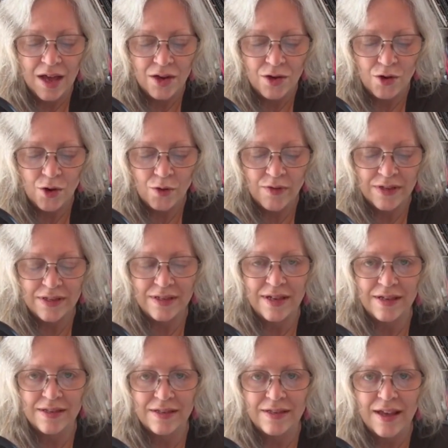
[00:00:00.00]

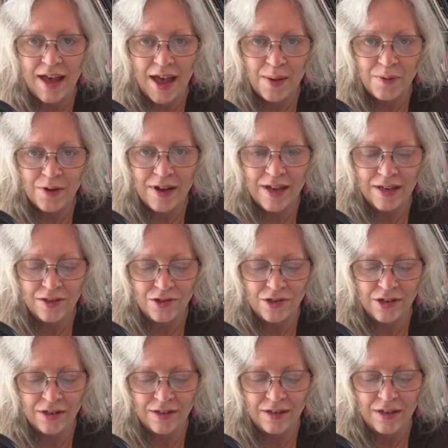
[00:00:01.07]
nervousness,
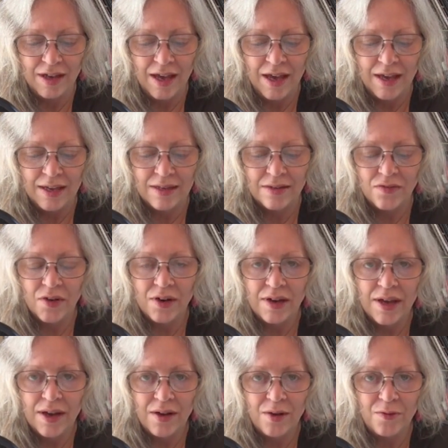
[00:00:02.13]
apprehension. It is very
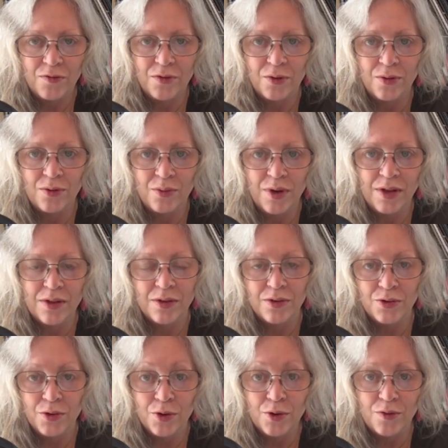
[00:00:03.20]
helpful with
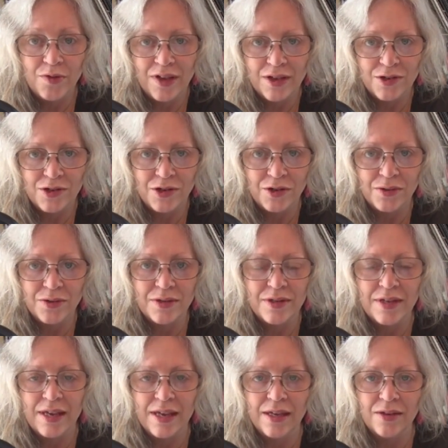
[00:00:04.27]
nerve
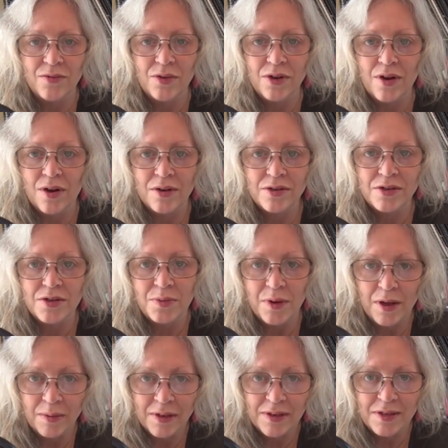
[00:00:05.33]
issues in regards to
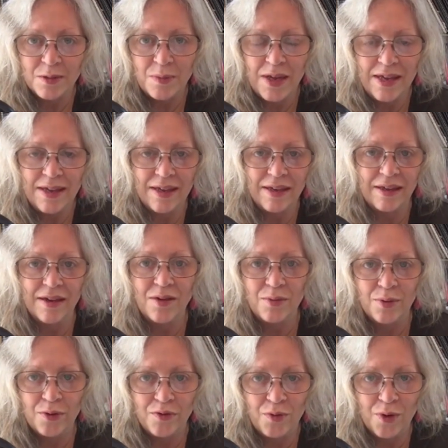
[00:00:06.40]
public speaking,
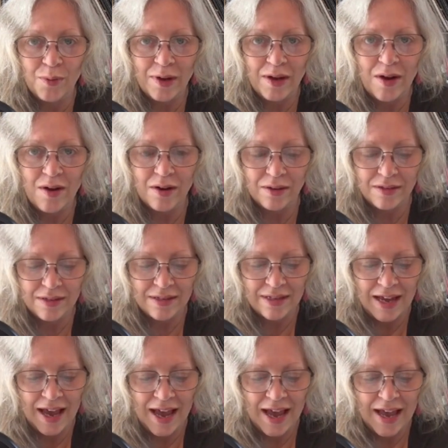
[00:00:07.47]
performing arts.
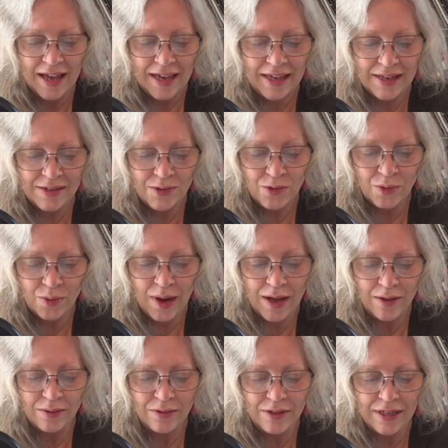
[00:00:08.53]
It is
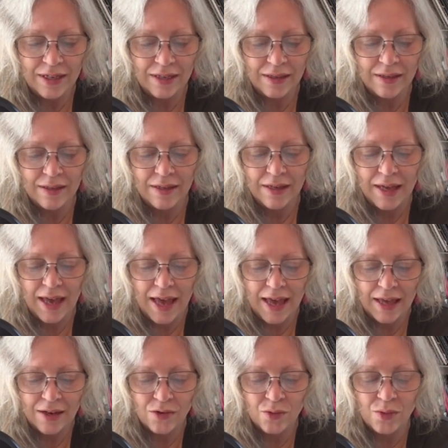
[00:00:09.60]
grounding
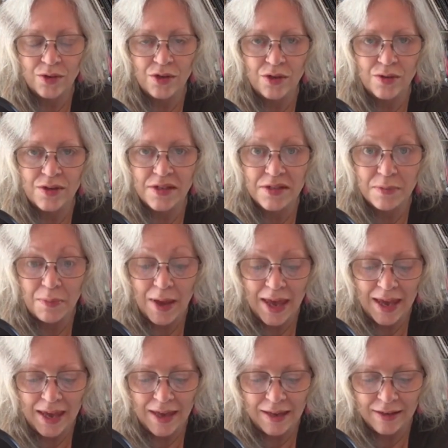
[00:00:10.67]
and reduces
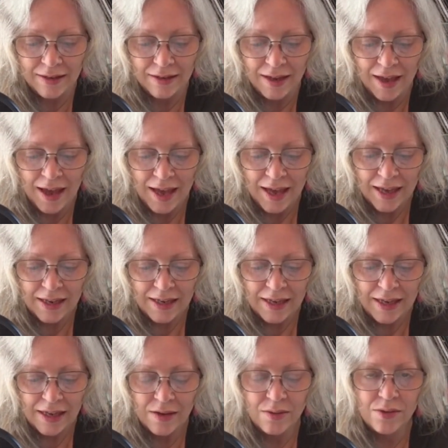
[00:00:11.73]
pain. It
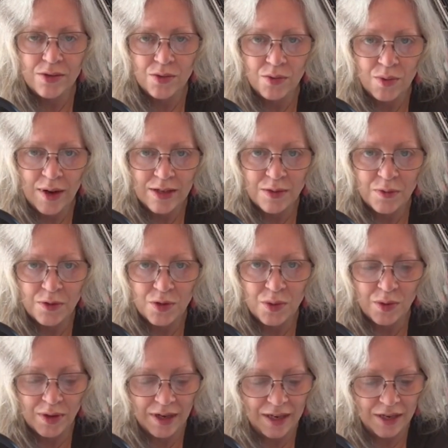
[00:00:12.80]
heals
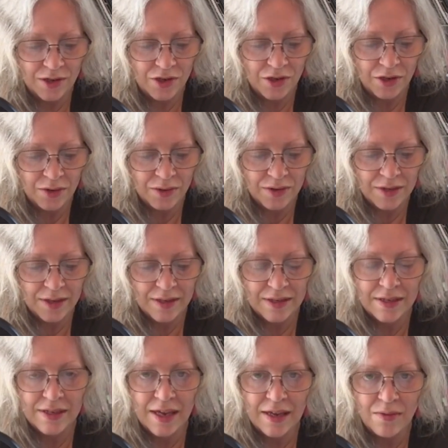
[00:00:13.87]
respiratory issues,
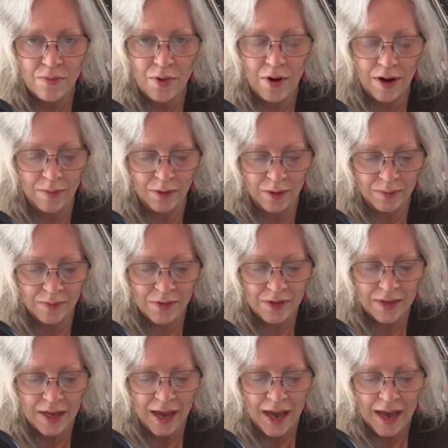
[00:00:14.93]
skin
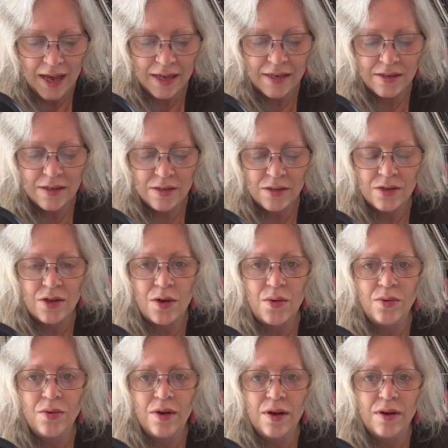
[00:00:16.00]
problems. It is a
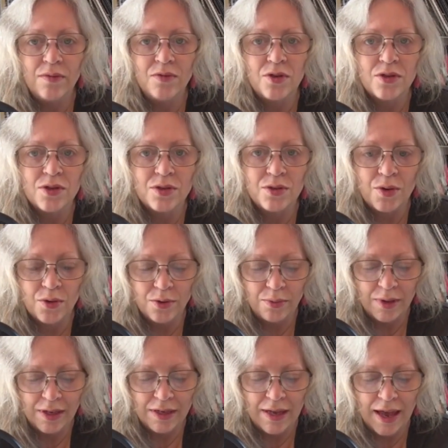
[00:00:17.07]
stone of
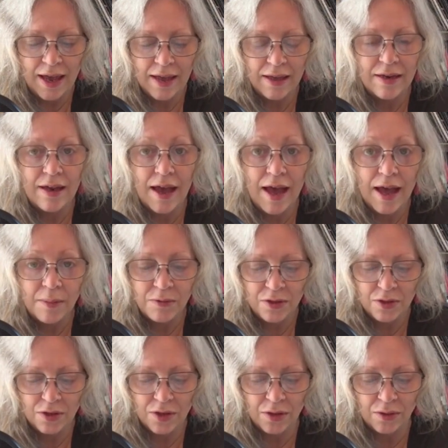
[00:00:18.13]
discernment and
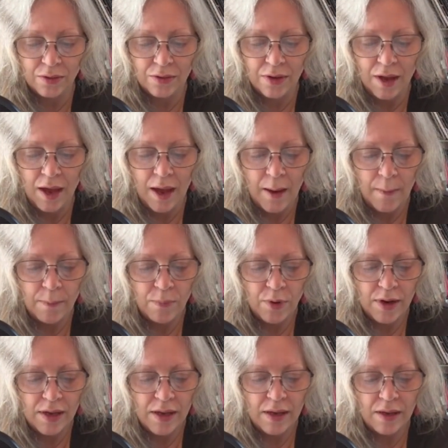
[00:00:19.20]
aptitude,
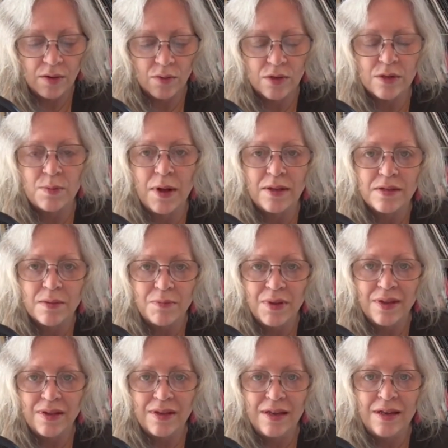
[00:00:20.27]
bringing
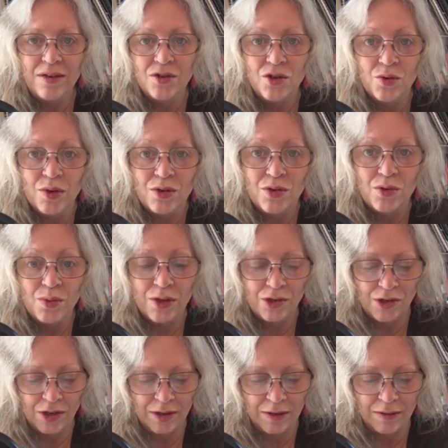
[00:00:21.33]
responsibility to
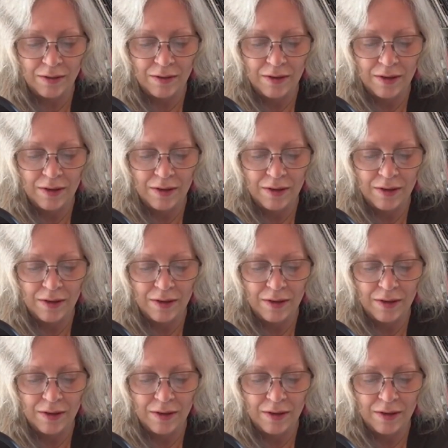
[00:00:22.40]
intuition.